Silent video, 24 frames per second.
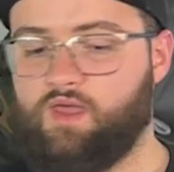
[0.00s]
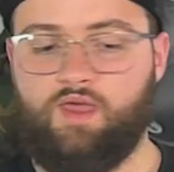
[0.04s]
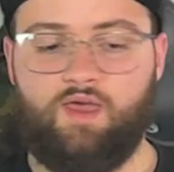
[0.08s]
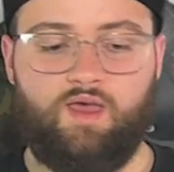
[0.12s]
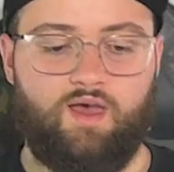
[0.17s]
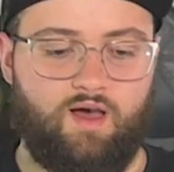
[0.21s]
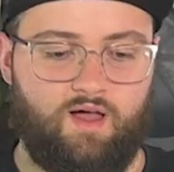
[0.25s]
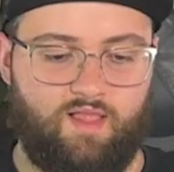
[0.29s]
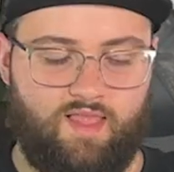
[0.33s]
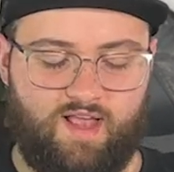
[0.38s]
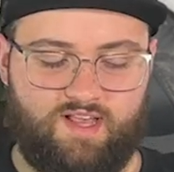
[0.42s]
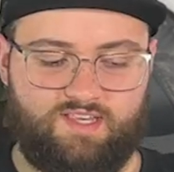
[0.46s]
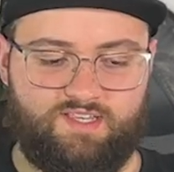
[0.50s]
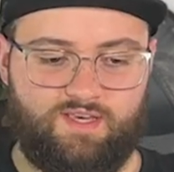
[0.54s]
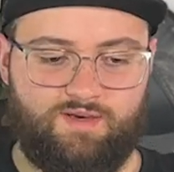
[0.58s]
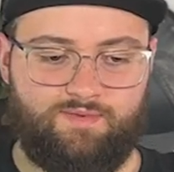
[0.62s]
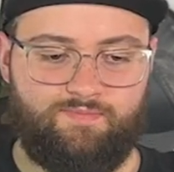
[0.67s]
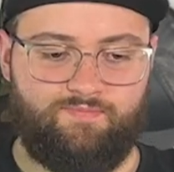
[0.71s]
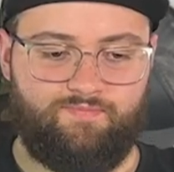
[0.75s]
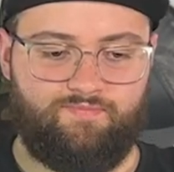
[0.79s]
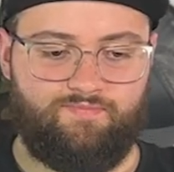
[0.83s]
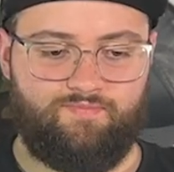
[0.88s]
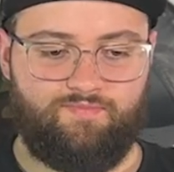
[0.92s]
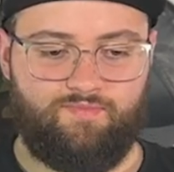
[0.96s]
Alexa,
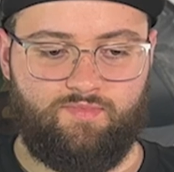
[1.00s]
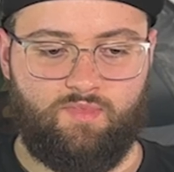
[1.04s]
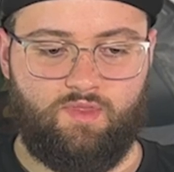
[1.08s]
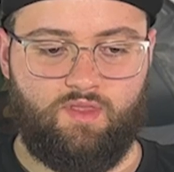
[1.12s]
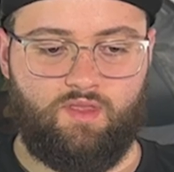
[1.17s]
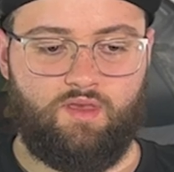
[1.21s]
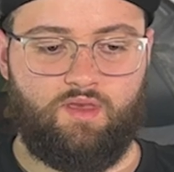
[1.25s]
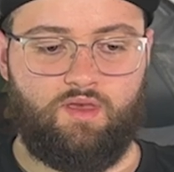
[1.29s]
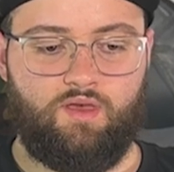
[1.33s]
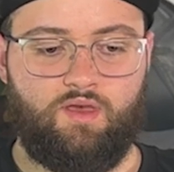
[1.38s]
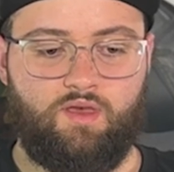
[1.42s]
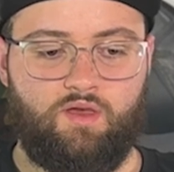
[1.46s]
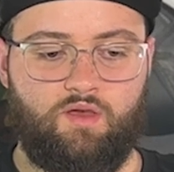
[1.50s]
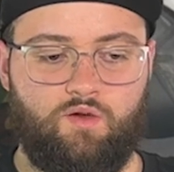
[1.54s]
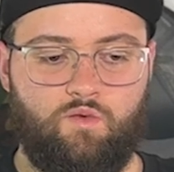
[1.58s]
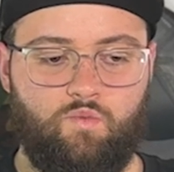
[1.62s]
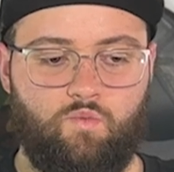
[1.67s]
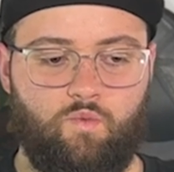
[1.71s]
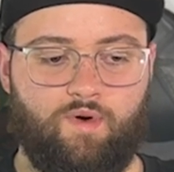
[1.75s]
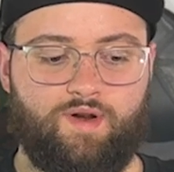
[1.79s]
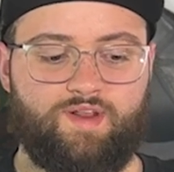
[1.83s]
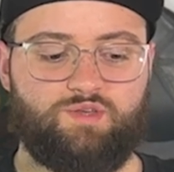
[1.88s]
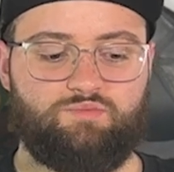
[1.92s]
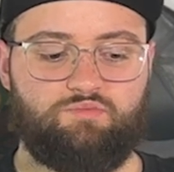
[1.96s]

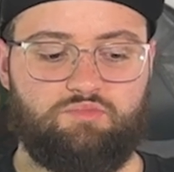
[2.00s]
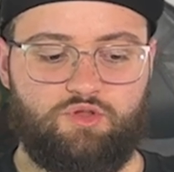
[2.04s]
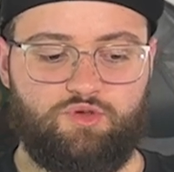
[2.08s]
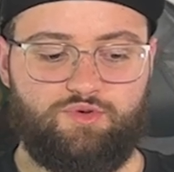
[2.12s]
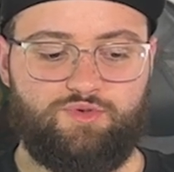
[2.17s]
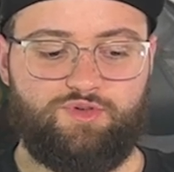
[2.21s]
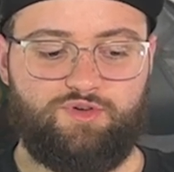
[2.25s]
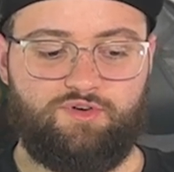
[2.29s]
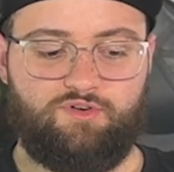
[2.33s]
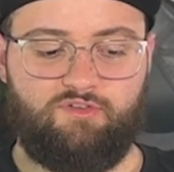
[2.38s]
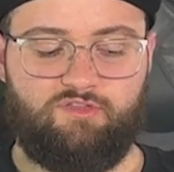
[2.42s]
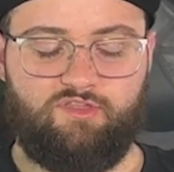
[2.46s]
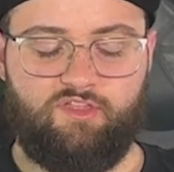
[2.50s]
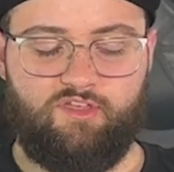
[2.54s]
what is Bluetooth?